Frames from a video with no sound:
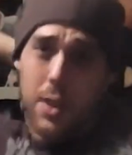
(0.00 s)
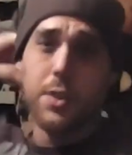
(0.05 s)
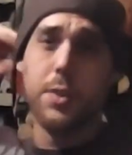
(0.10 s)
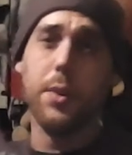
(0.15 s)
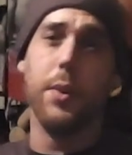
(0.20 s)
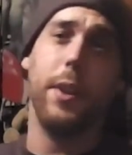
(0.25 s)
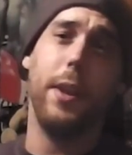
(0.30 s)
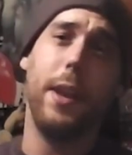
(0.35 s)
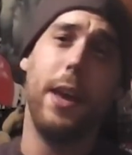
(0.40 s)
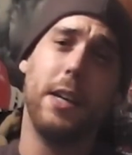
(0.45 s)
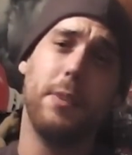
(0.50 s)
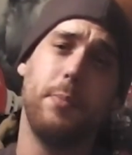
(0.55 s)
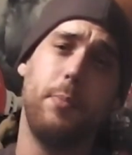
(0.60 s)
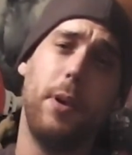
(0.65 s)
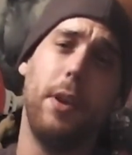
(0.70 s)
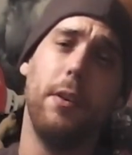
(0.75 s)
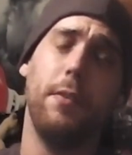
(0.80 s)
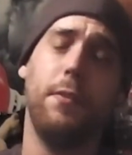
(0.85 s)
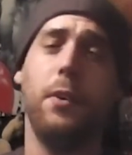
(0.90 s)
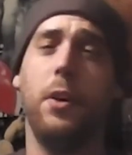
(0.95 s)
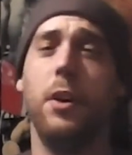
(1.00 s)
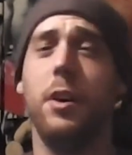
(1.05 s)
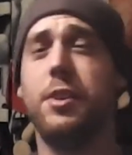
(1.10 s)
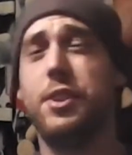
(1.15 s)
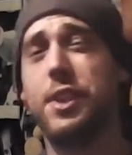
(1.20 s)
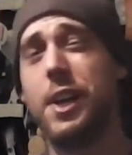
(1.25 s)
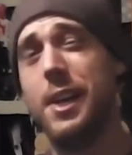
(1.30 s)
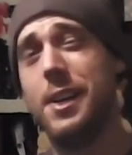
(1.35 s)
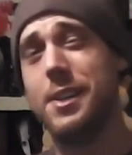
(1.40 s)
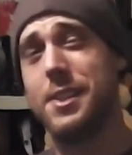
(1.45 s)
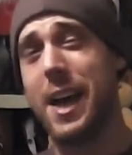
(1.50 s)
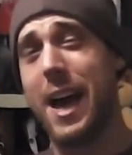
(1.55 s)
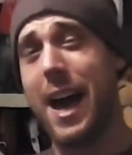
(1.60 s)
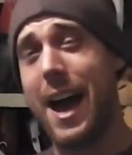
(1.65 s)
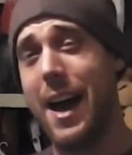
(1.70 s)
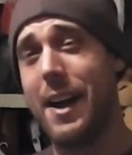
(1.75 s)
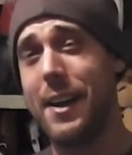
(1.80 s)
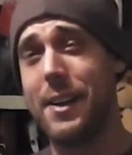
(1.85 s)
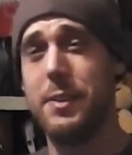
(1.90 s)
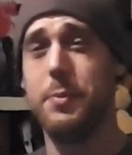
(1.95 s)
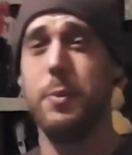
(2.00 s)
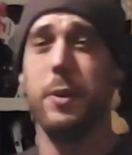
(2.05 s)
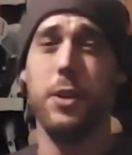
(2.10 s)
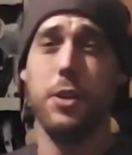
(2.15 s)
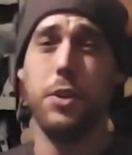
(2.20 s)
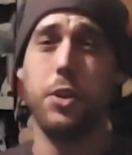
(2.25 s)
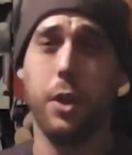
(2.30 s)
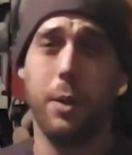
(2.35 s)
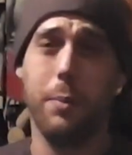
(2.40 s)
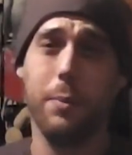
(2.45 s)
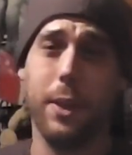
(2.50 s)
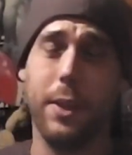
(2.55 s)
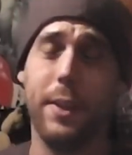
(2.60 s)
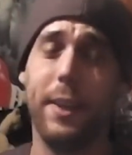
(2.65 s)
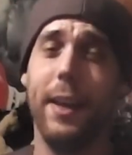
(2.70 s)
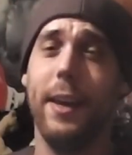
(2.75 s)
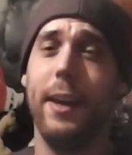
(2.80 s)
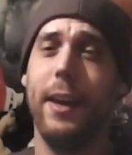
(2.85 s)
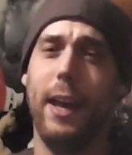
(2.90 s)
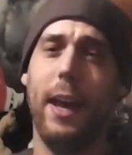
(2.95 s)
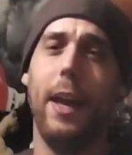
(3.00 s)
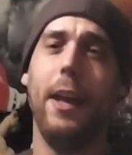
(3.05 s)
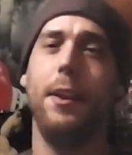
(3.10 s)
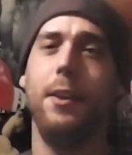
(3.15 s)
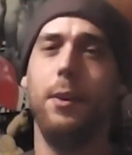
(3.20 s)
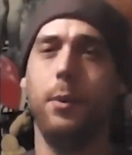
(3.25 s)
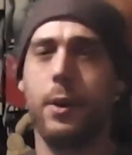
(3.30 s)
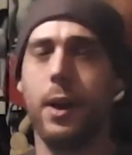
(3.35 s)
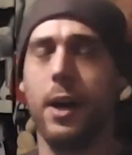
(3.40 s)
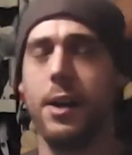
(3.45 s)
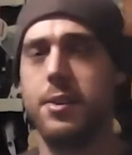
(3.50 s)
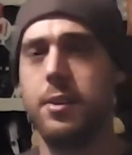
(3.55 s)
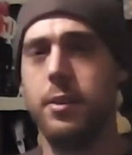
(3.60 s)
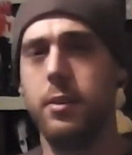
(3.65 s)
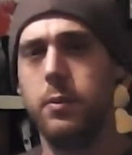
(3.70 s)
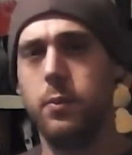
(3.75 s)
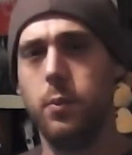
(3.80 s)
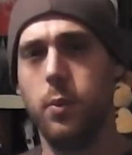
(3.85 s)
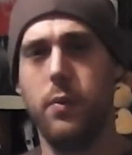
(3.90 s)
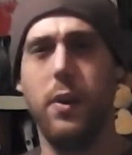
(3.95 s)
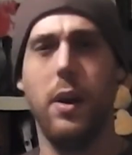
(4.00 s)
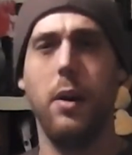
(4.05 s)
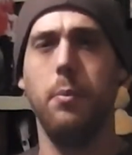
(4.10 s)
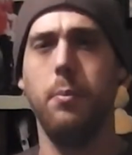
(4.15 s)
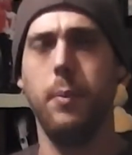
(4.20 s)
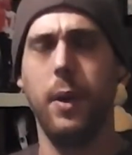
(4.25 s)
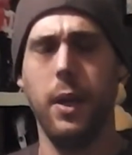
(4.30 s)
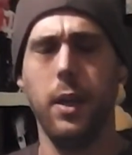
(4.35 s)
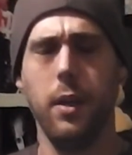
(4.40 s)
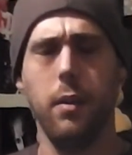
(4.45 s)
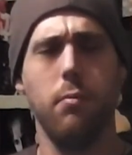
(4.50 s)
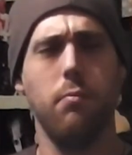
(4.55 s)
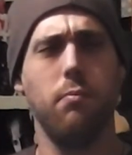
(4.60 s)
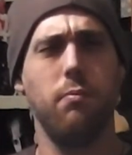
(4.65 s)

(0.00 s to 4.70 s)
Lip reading: So the next bit of footage is Annie's been shopping today in Newcastle without me.